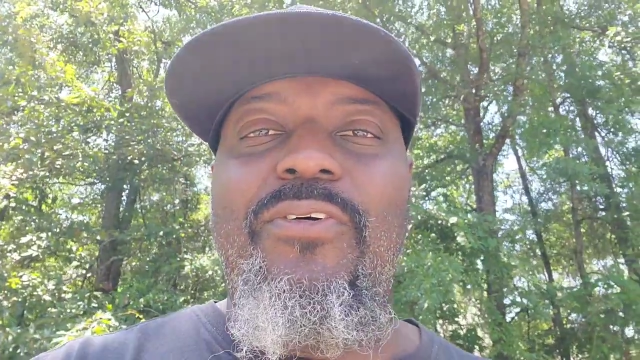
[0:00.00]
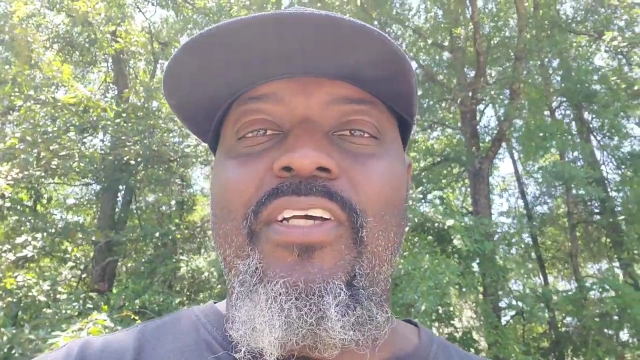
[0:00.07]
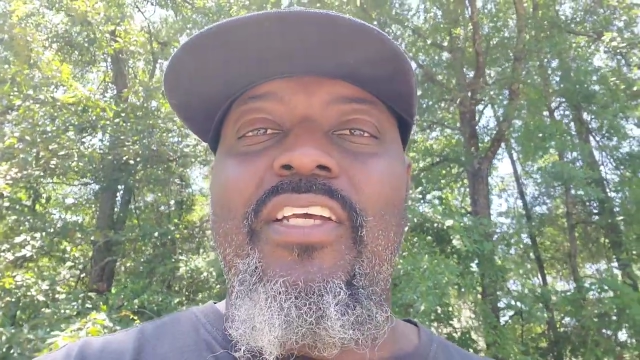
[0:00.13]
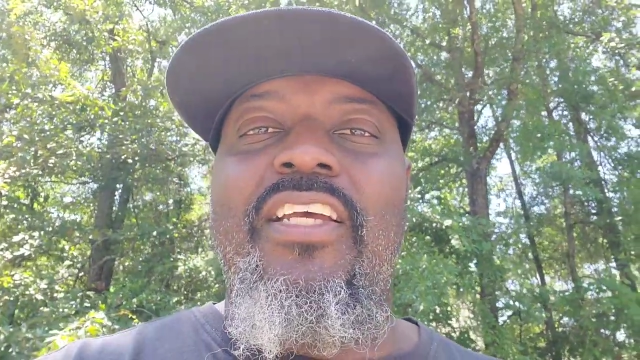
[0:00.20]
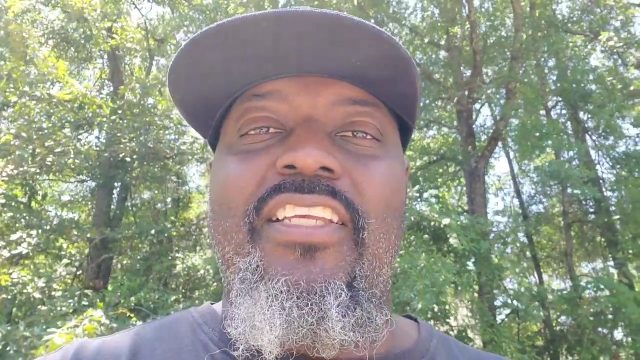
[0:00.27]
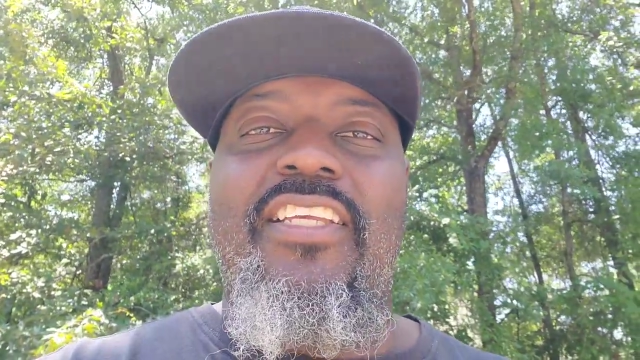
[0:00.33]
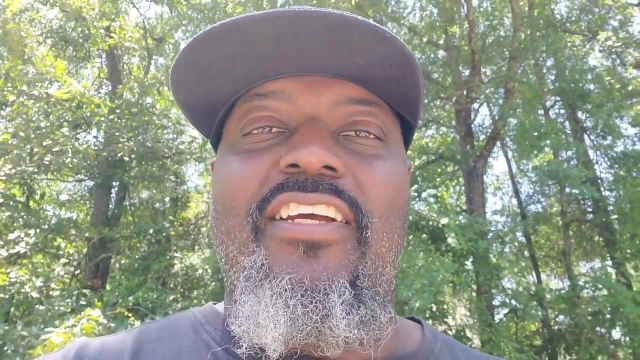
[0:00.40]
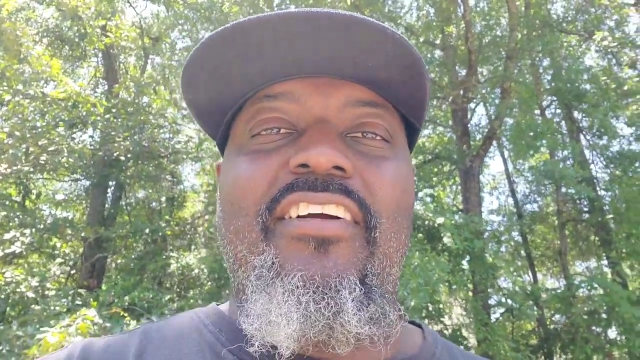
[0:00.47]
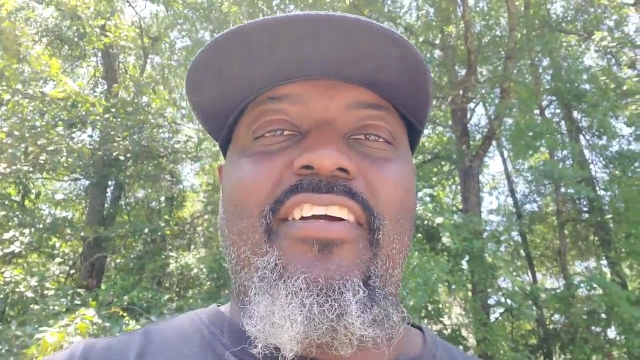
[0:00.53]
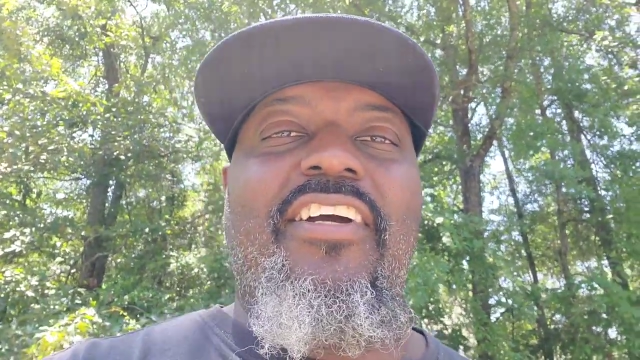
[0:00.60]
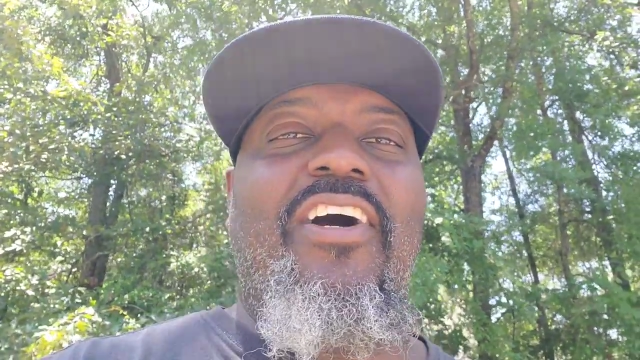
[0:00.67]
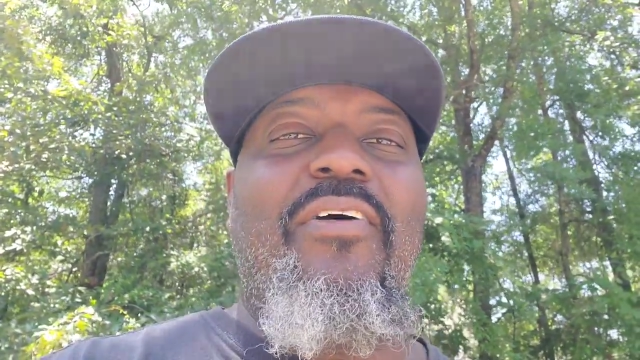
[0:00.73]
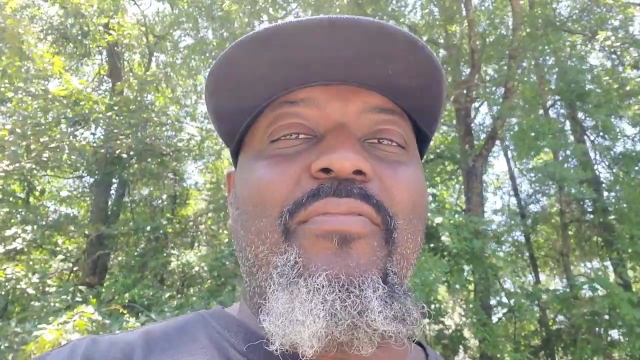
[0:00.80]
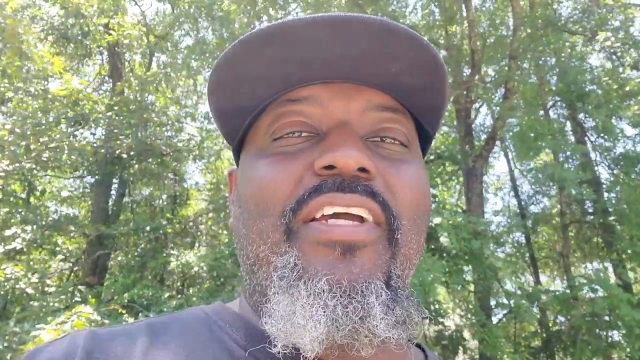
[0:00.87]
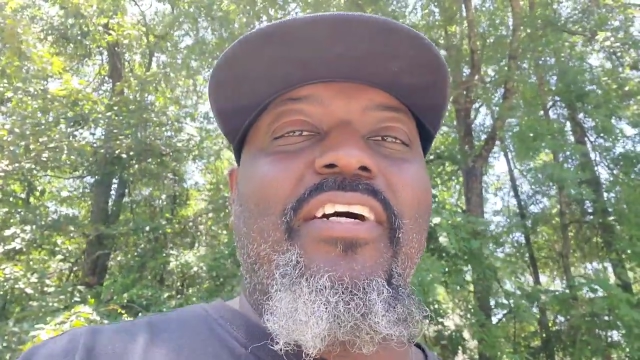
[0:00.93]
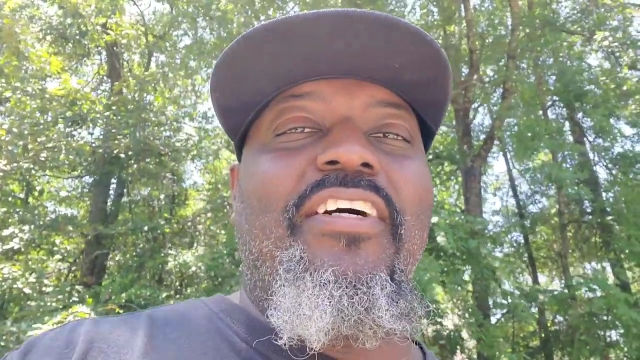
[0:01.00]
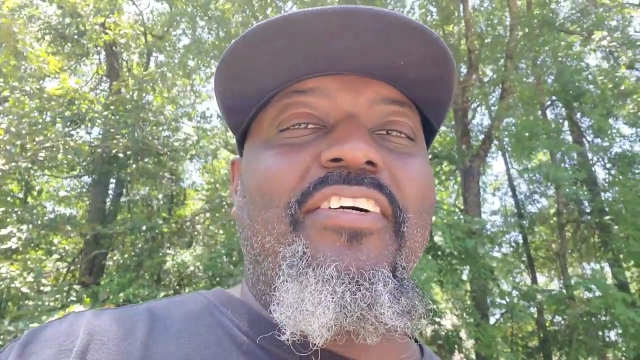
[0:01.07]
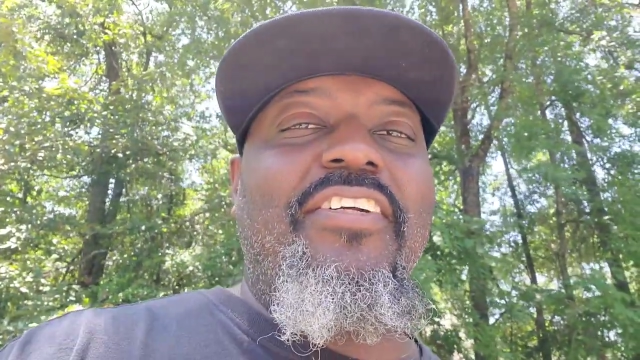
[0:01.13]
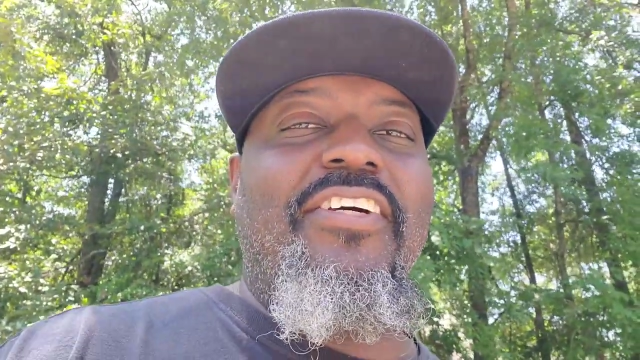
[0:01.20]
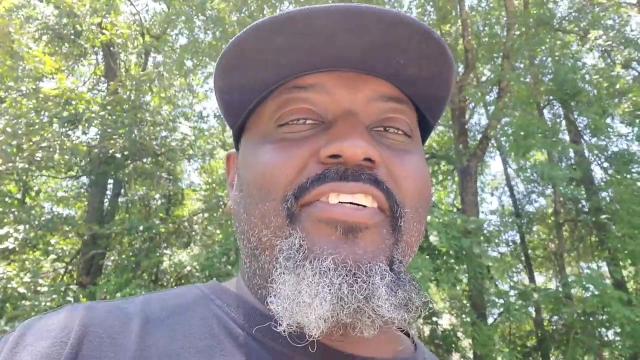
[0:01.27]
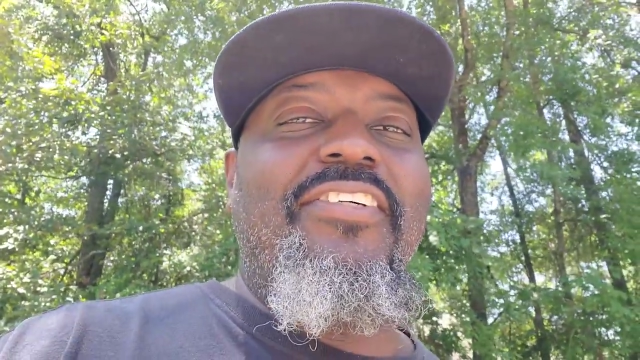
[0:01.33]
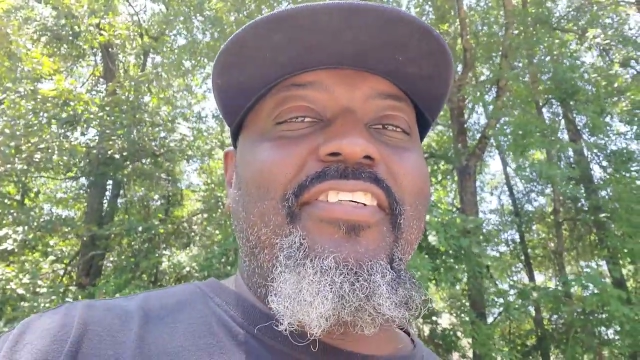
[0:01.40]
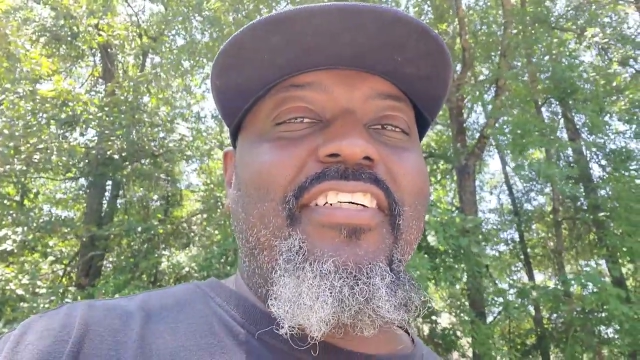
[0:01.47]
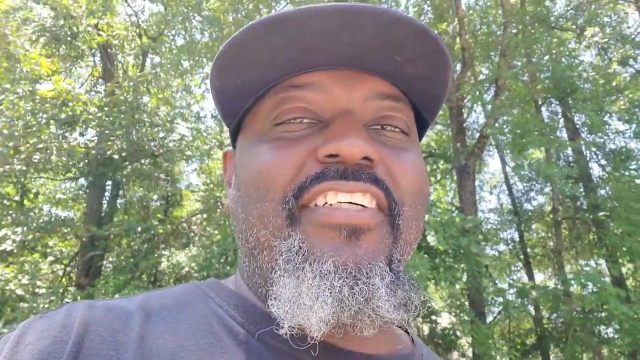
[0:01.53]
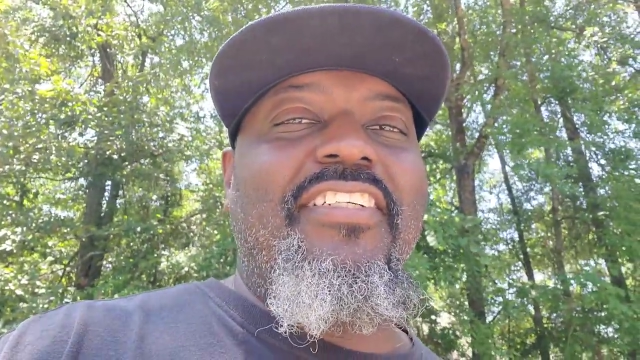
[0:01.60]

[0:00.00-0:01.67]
Y'all can call me Unc, though.